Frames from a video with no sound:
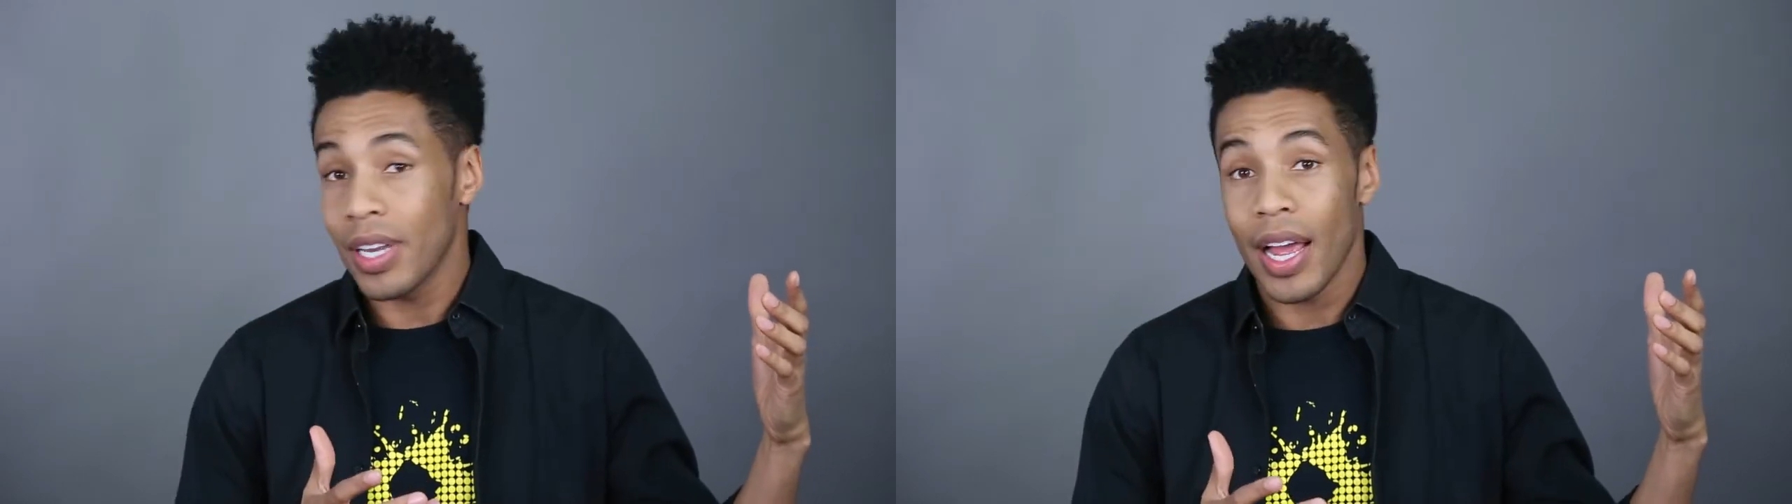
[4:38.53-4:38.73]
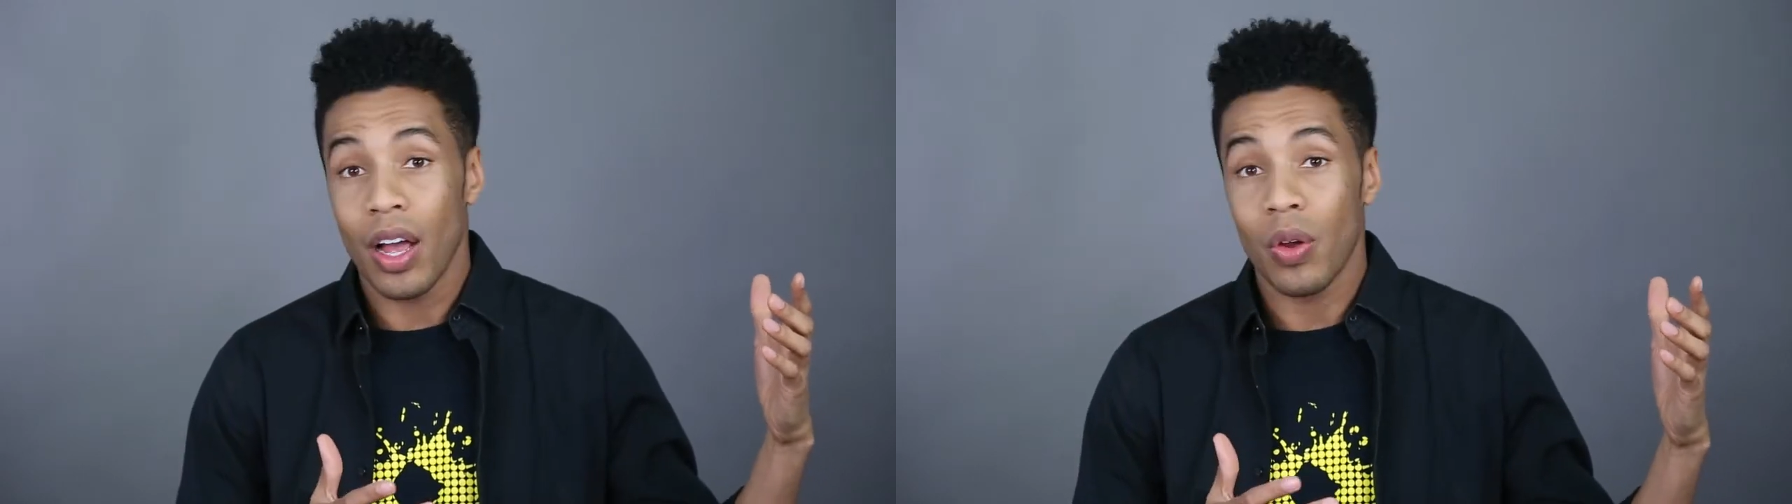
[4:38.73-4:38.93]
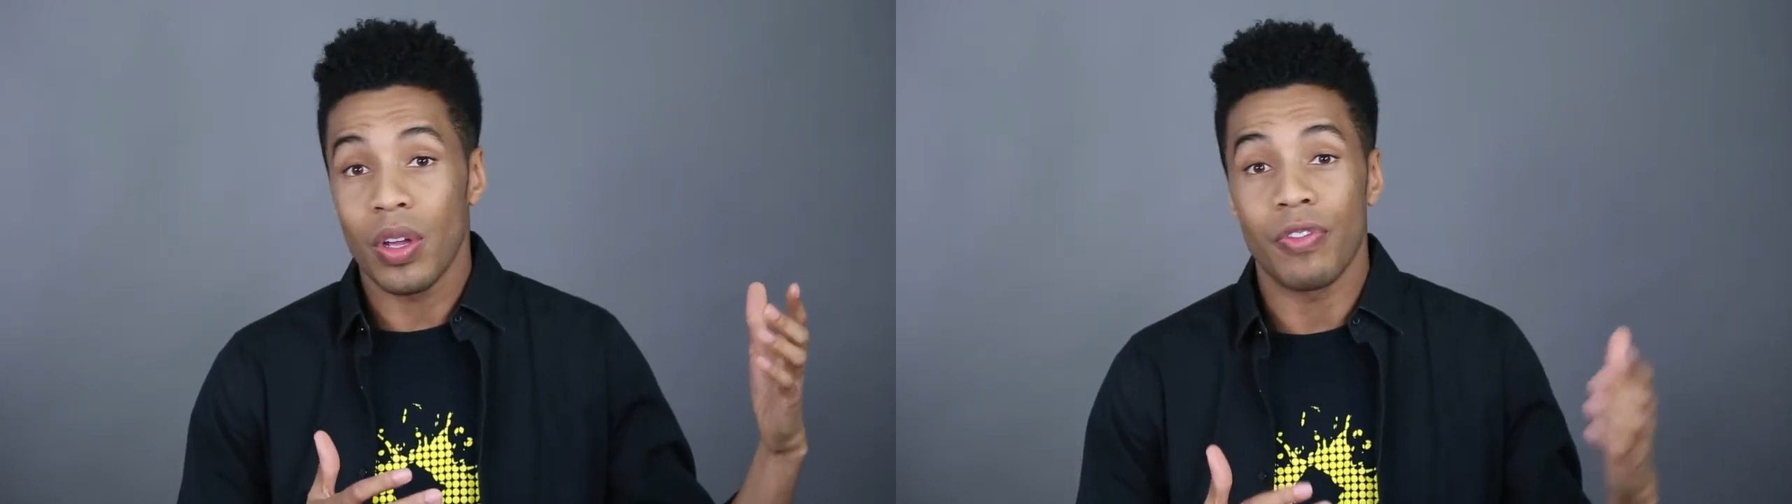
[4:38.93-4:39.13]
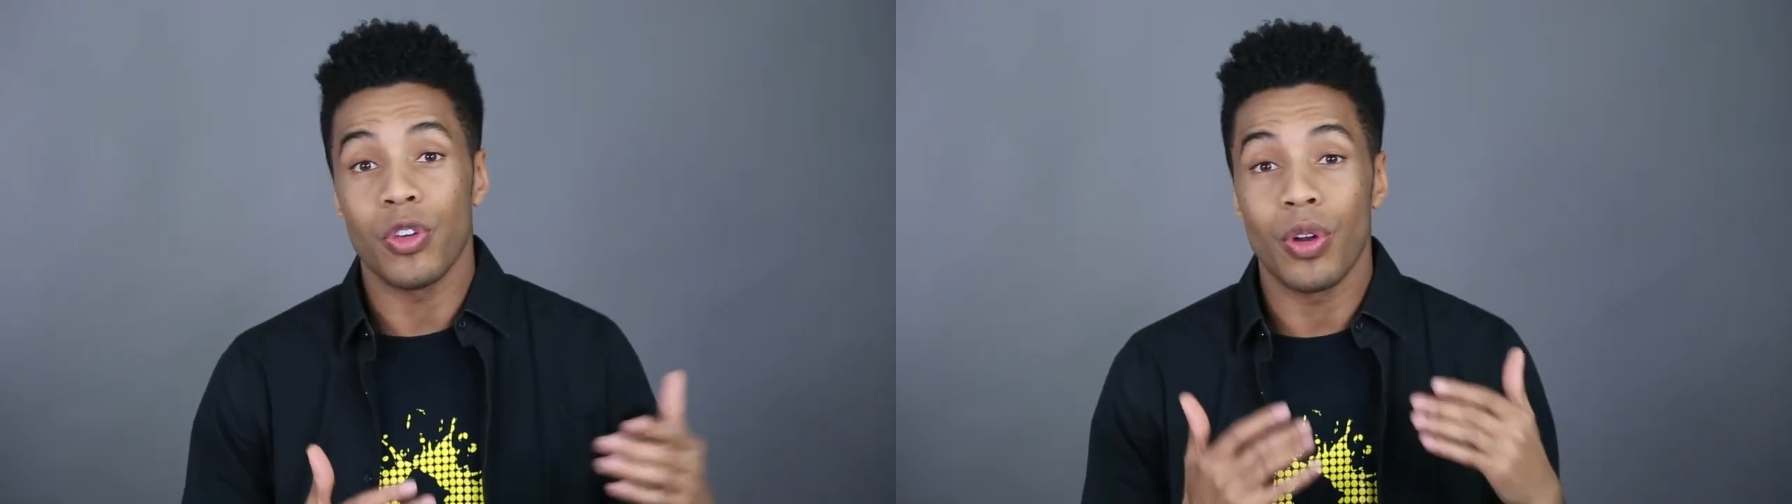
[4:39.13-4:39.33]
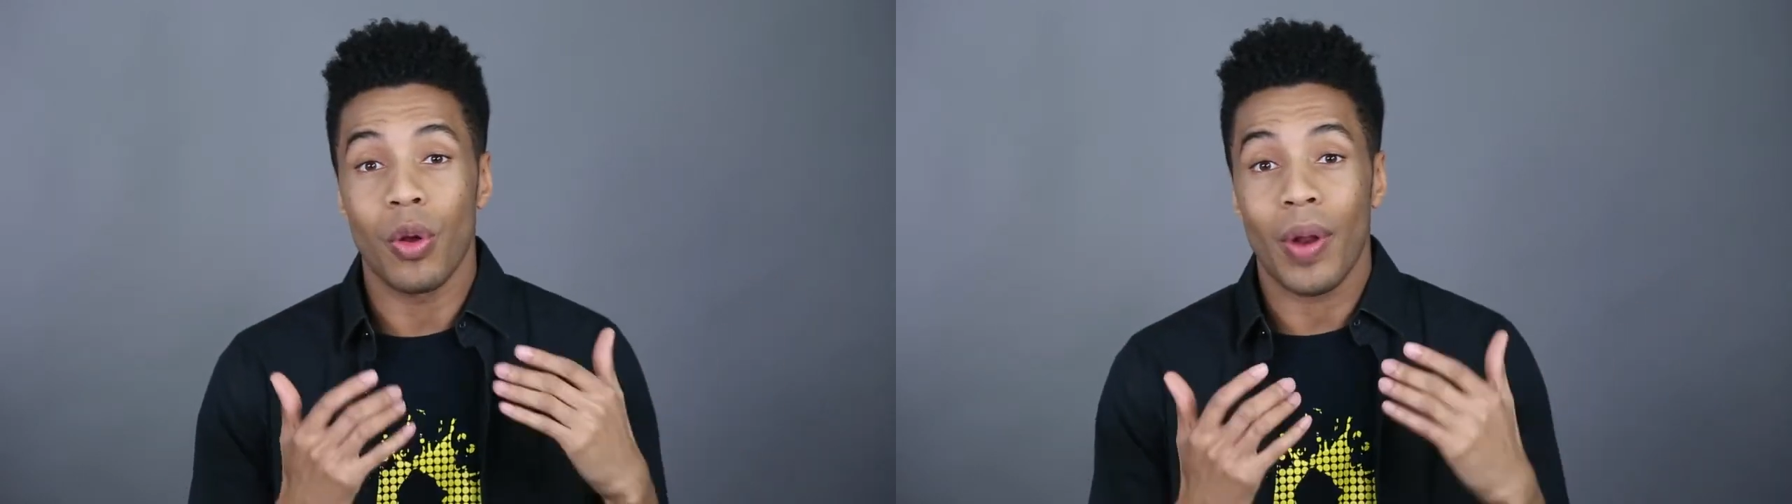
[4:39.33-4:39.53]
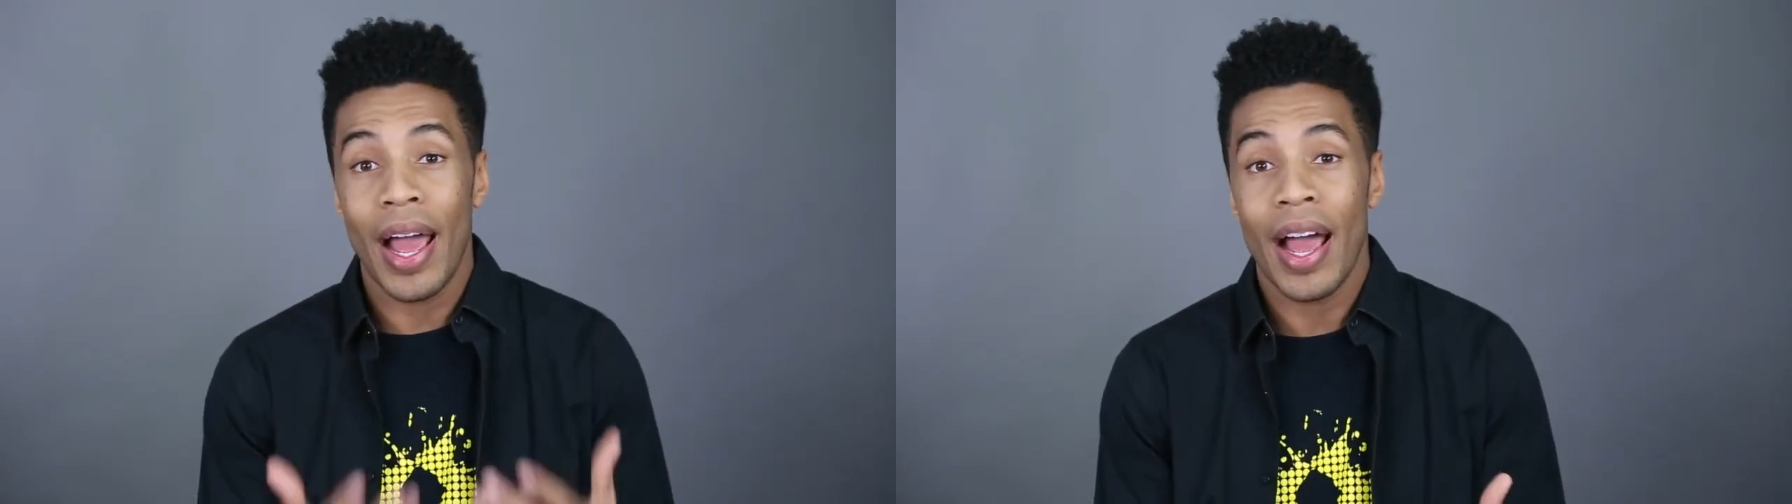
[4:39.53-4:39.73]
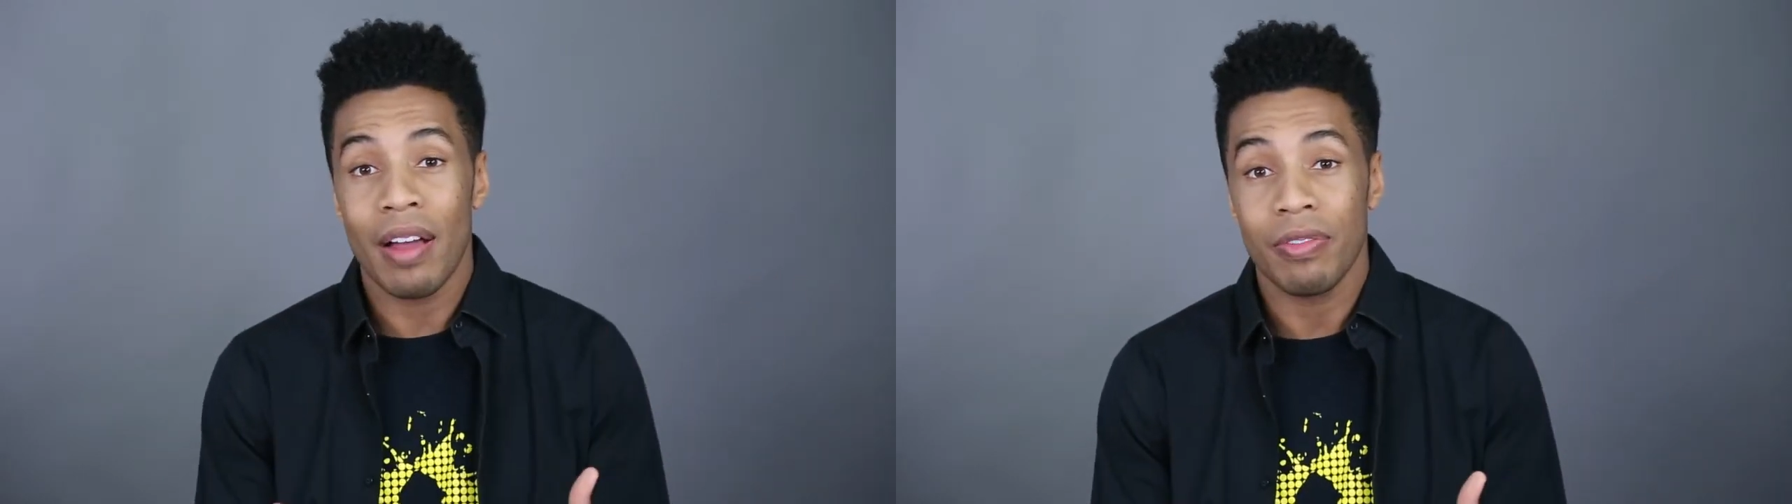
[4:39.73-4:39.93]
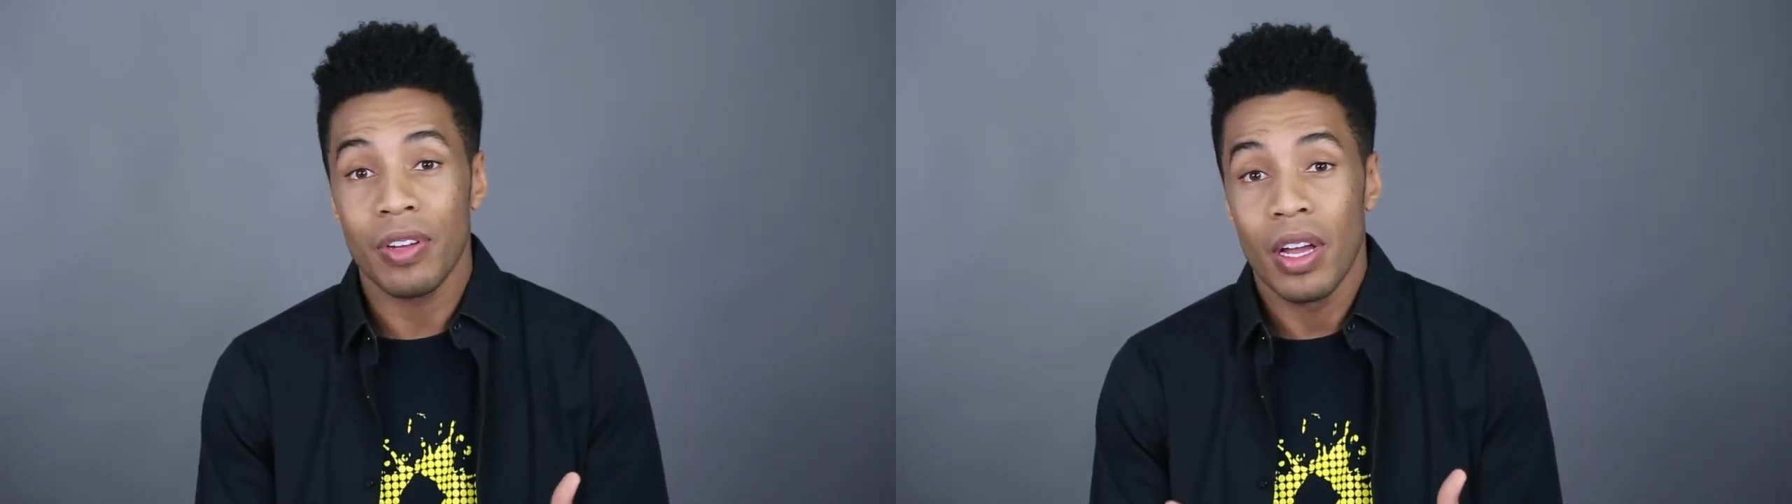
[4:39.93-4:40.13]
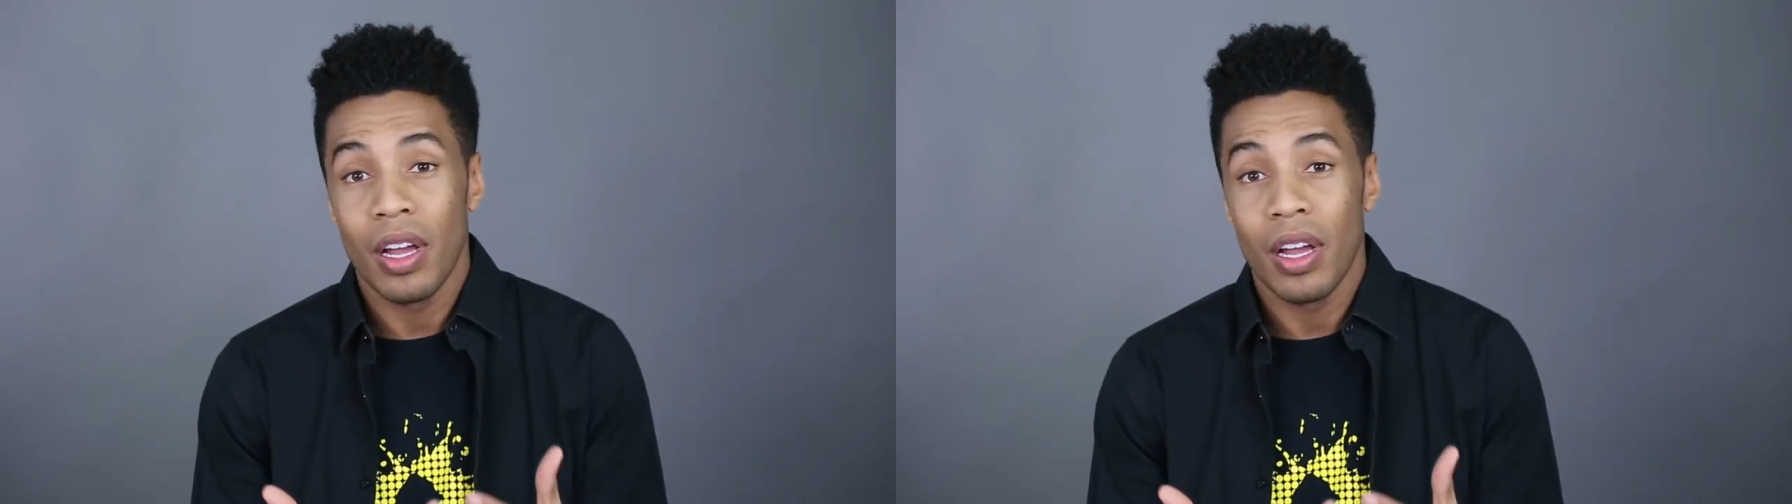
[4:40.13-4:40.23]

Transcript: Now, if you don't have